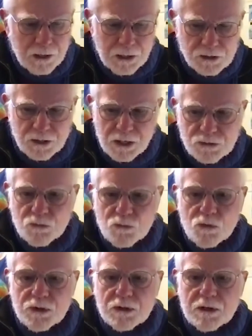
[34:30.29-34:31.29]
It's
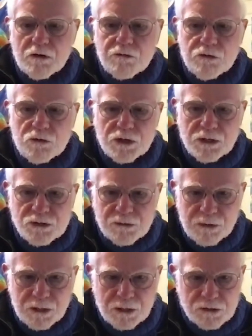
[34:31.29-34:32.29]
with a few tens
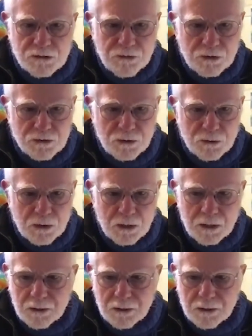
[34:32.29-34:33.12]
of millions of years old.